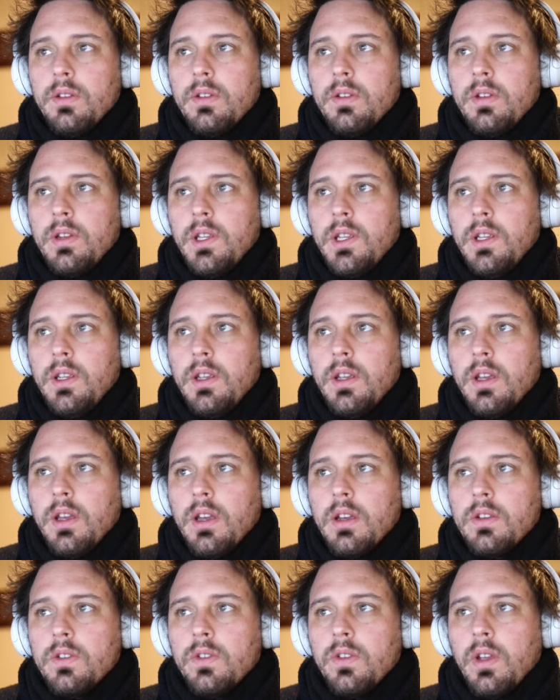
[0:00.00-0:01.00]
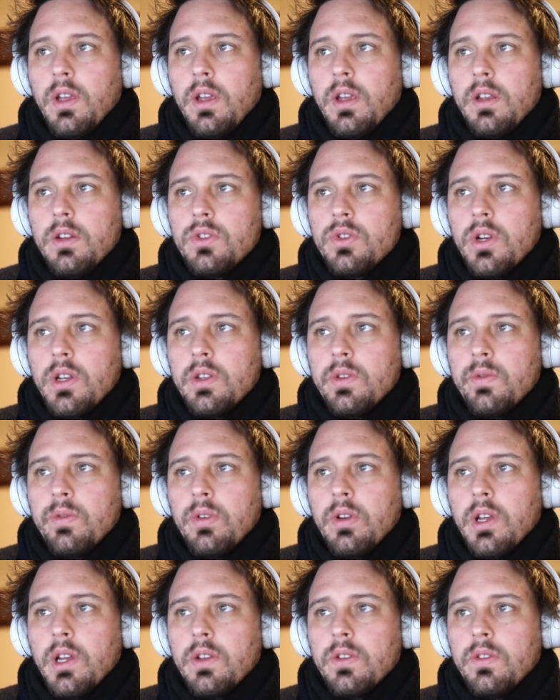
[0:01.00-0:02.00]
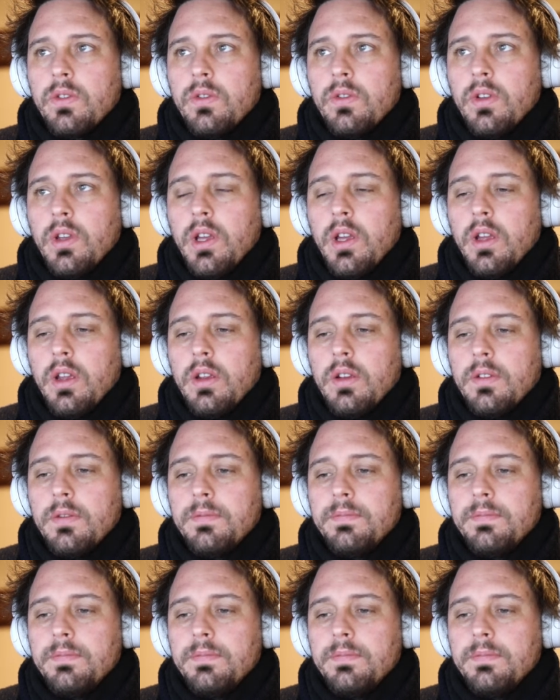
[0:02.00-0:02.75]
TXA, transfer X to A.